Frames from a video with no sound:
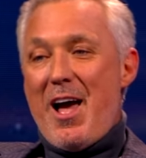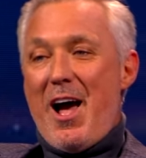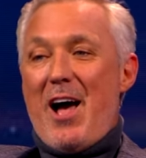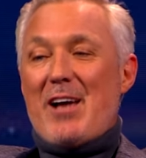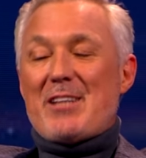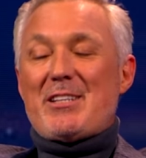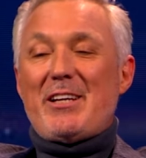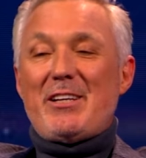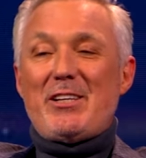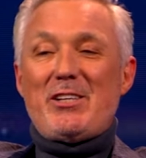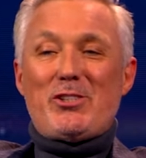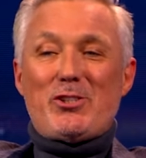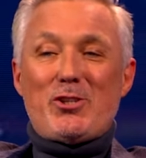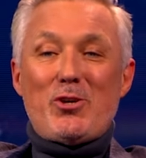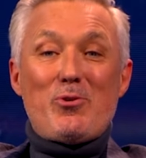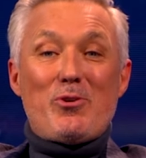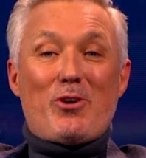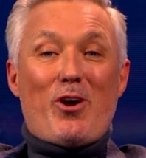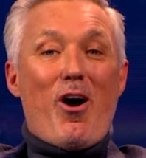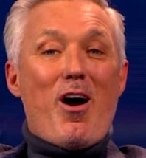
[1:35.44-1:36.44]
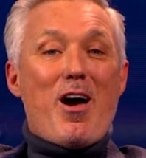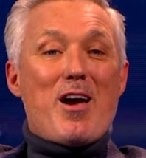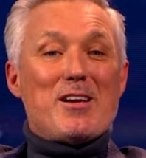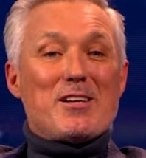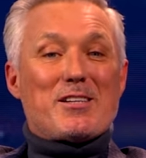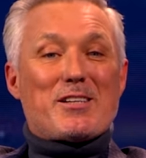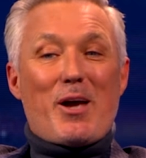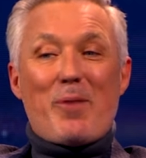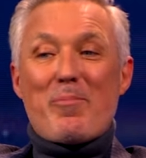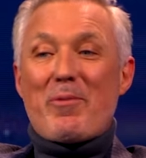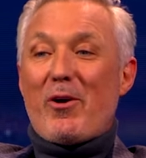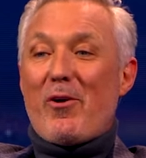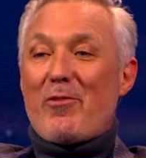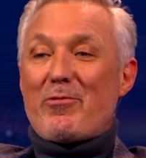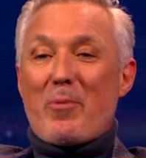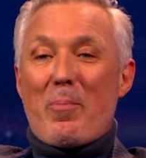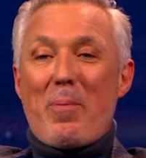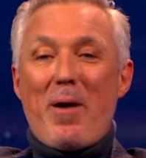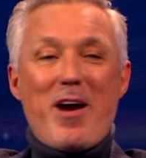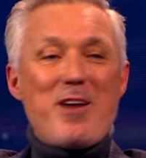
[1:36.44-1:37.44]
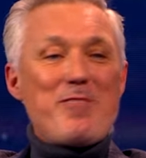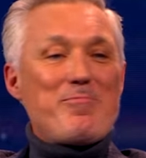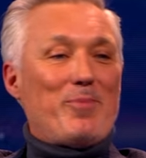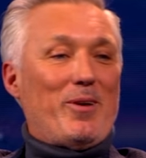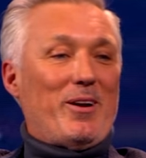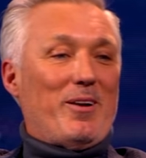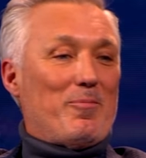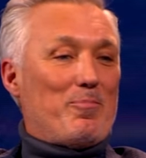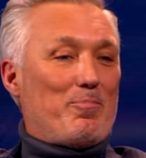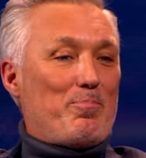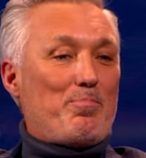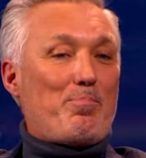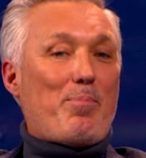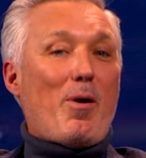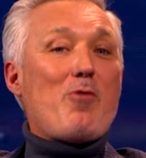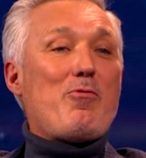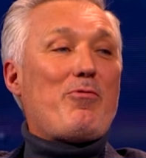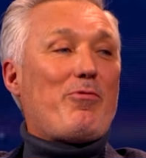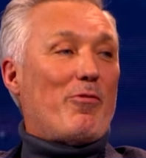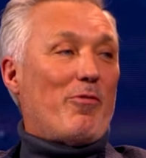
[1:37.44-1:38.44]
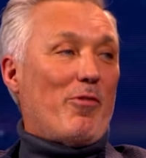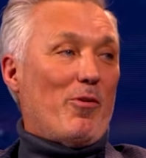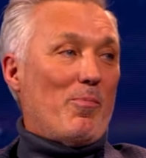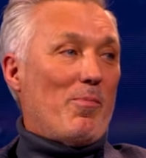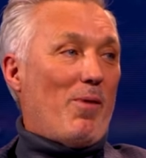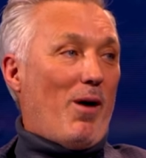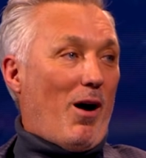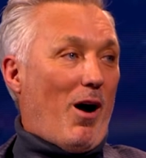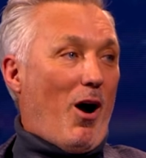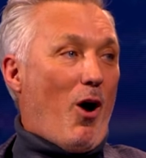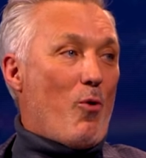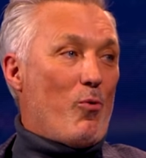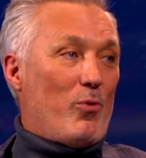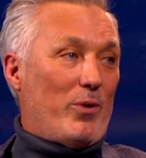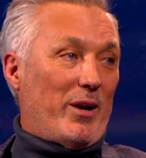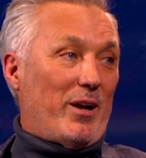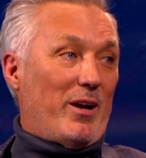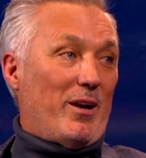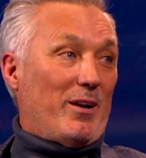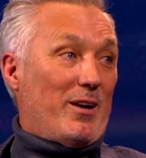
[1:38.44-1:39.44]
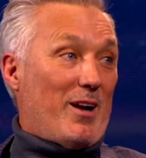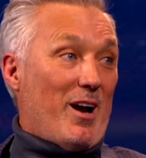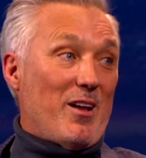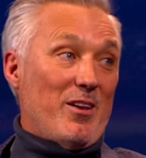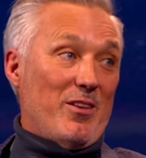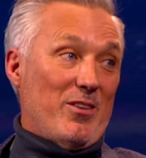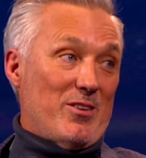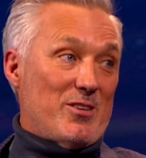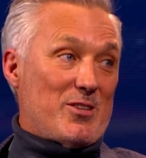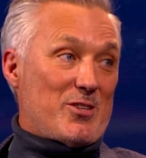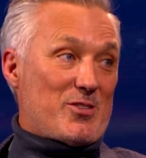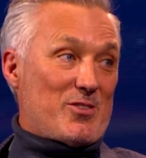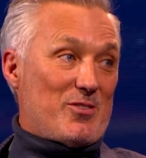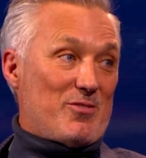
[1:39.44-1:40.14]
I see these two guys coming off the pavement, both of them holding guns,